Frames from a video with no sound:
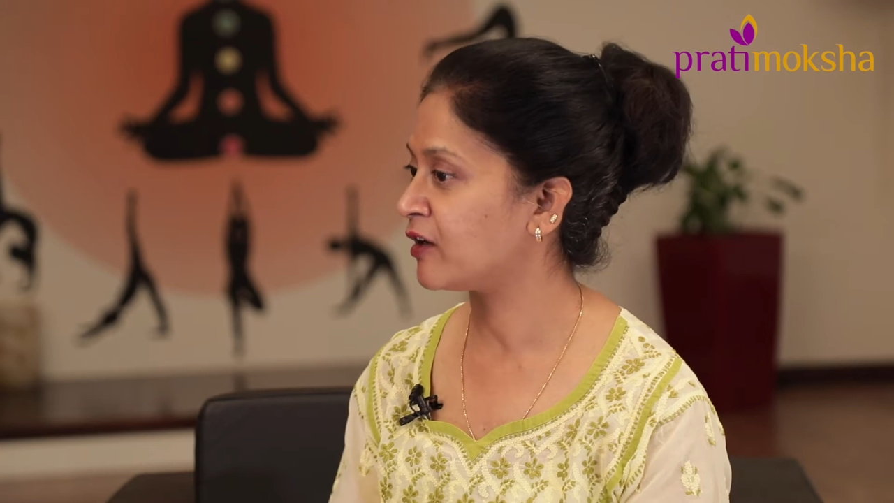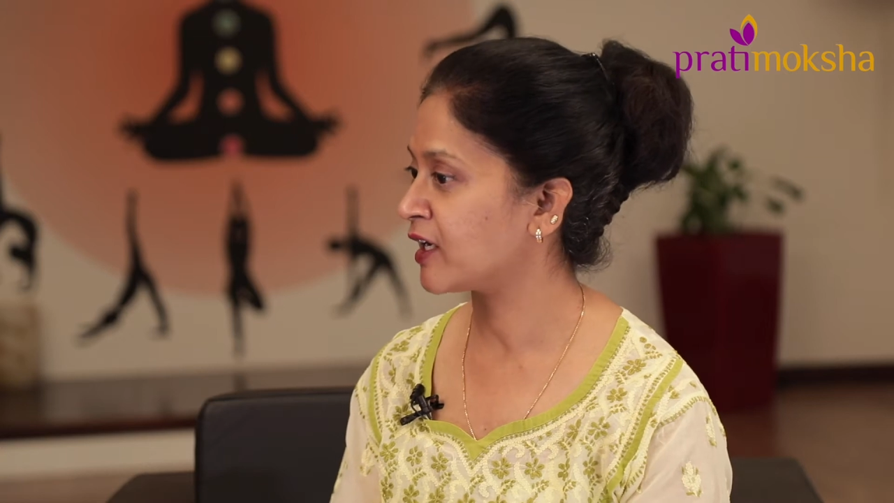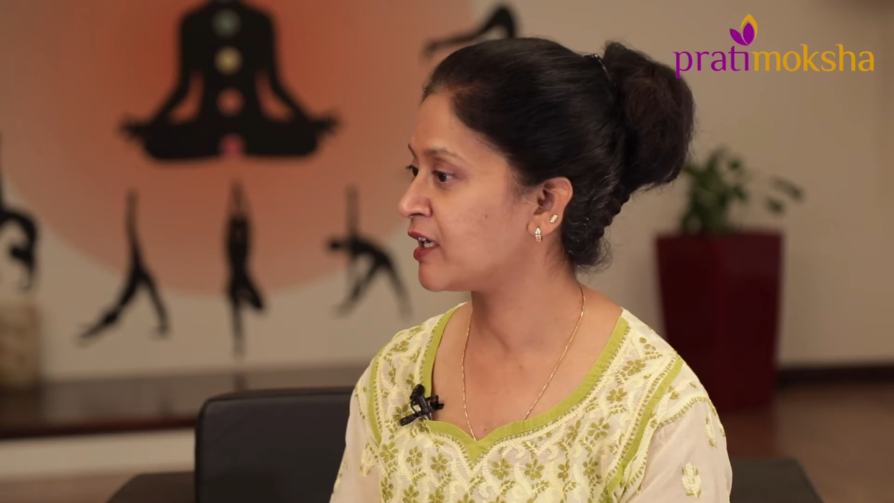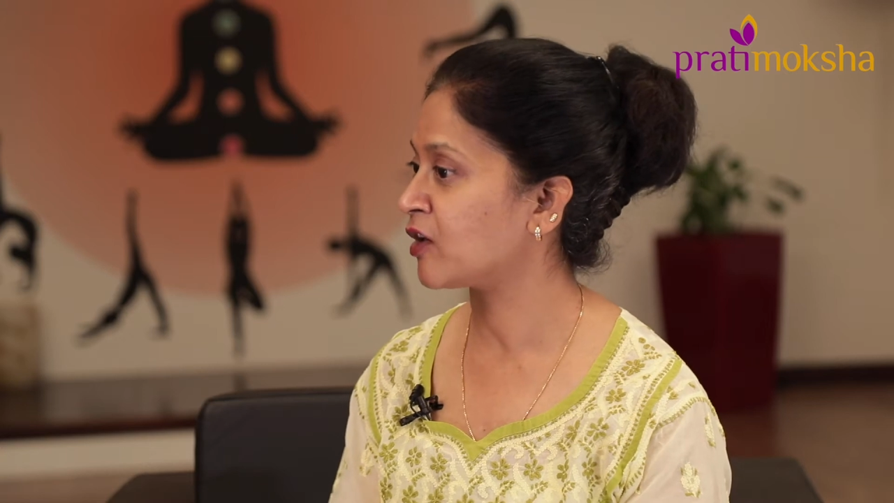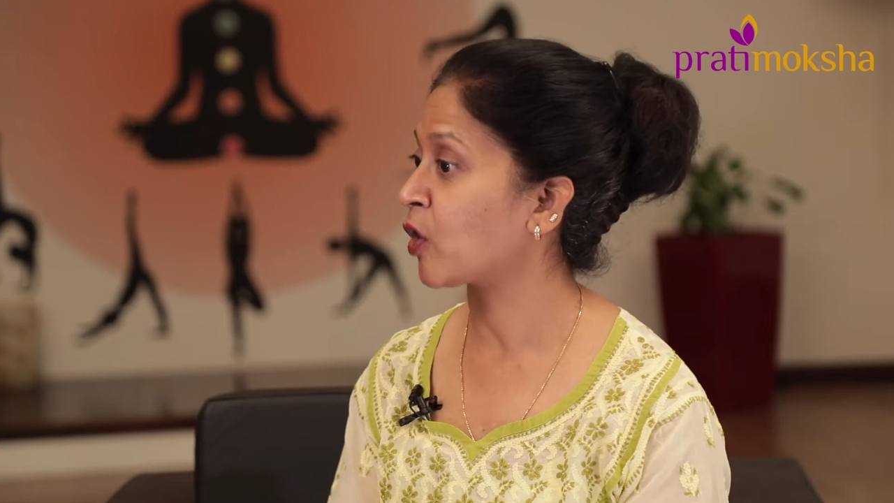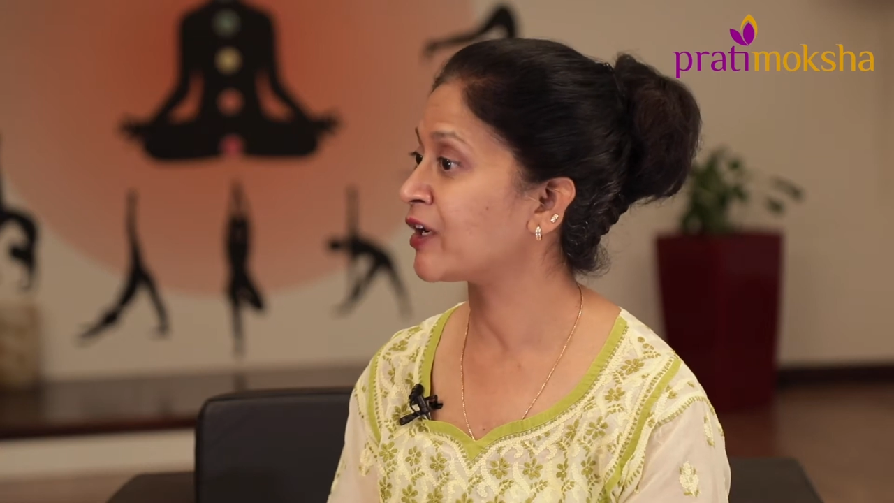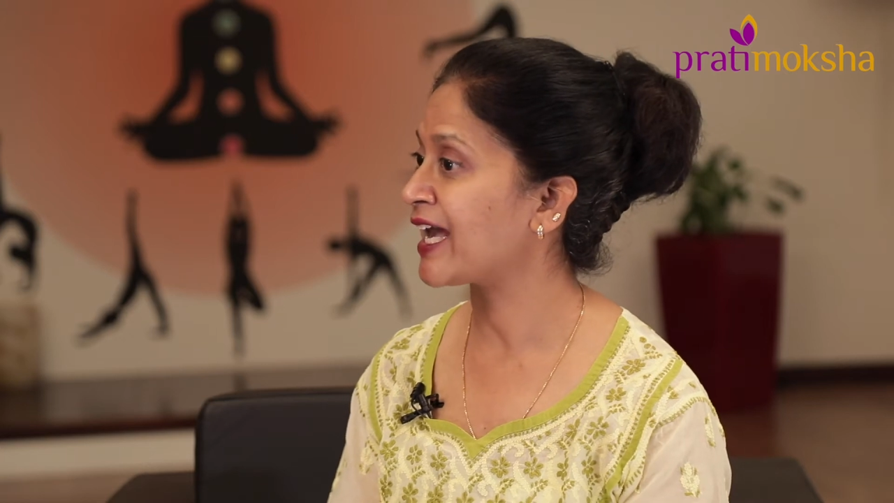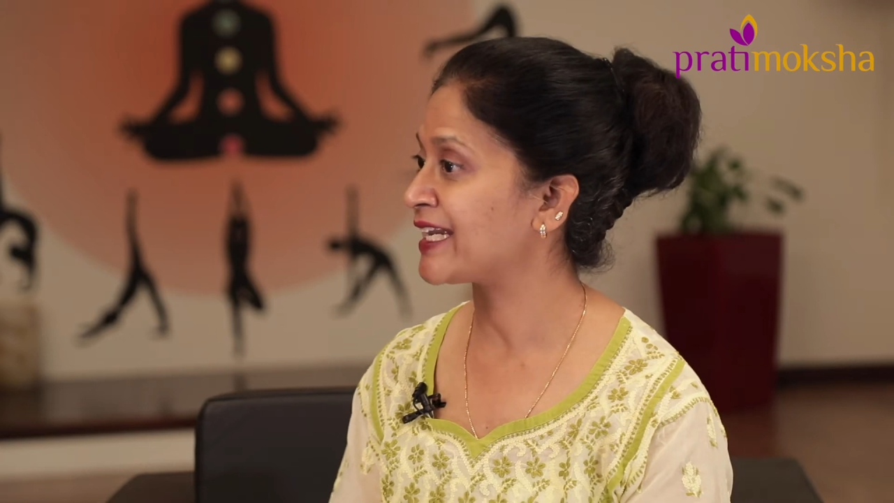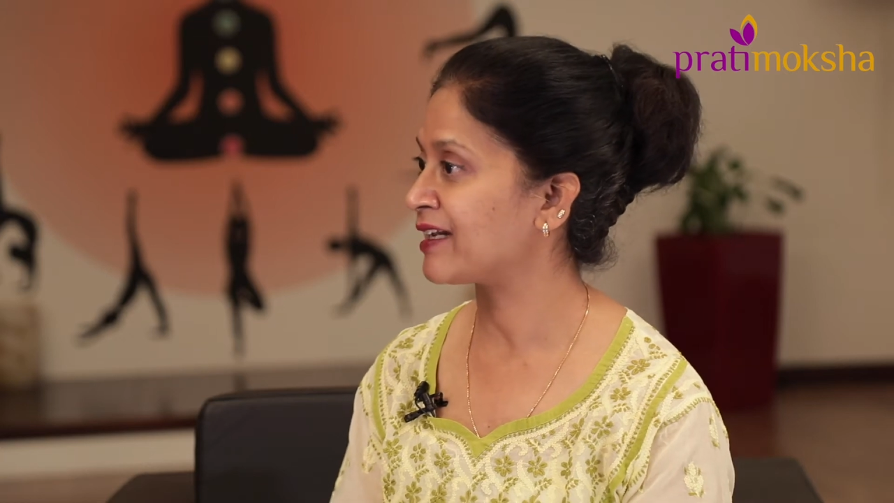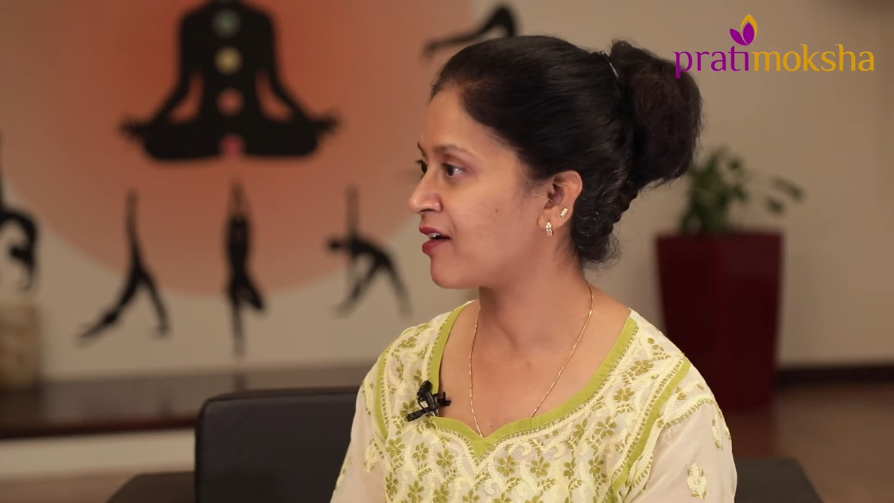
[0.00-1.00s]
in an
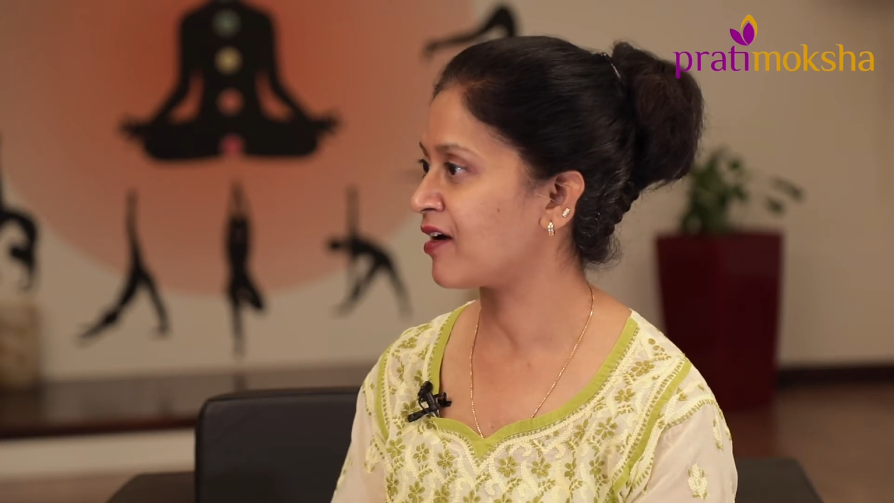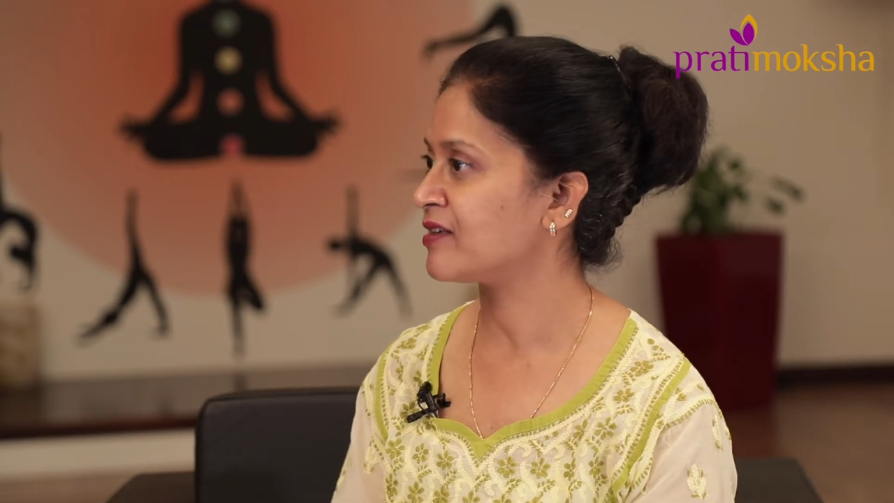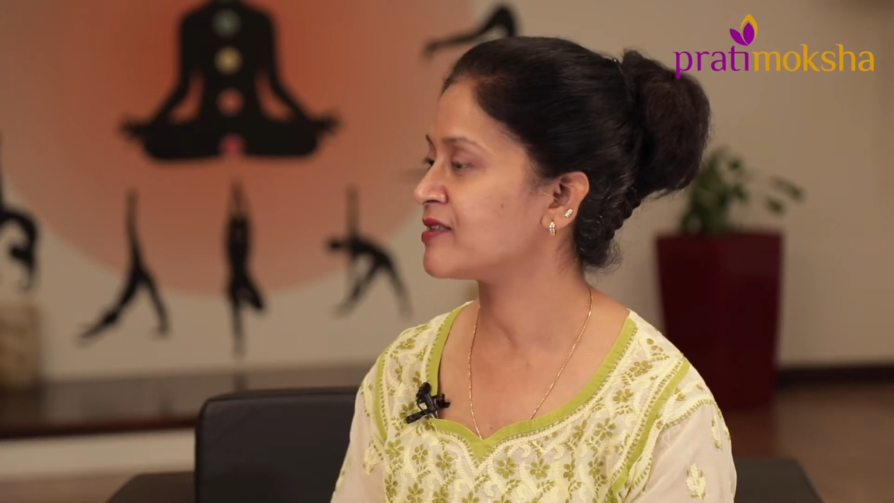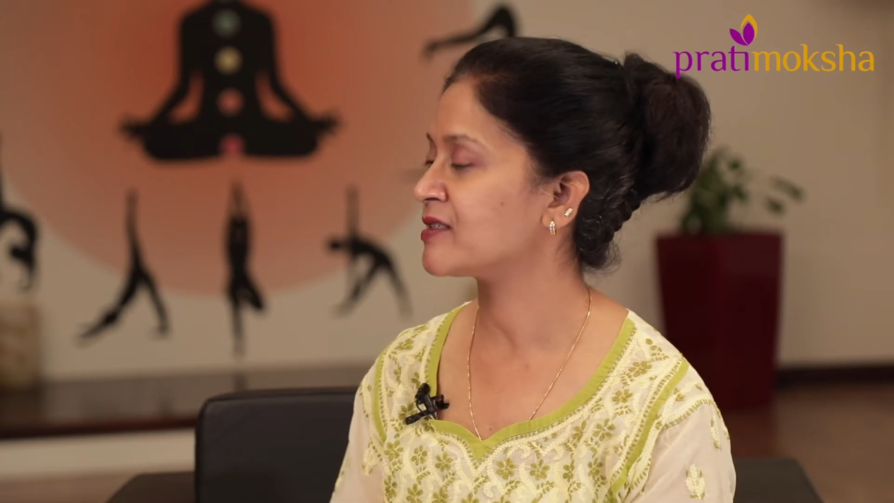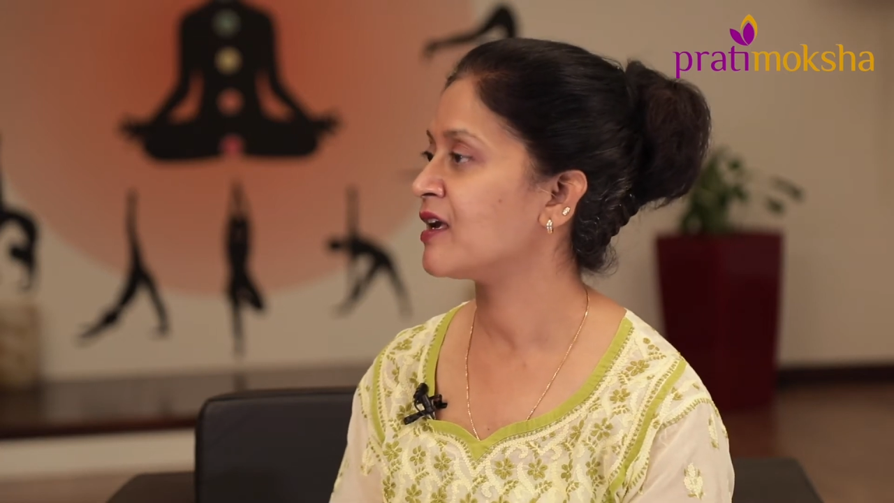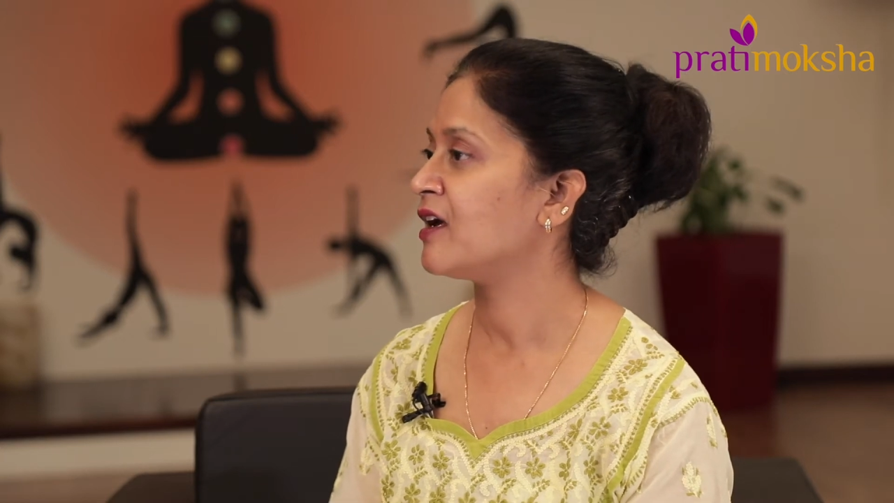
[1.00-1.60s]
online class,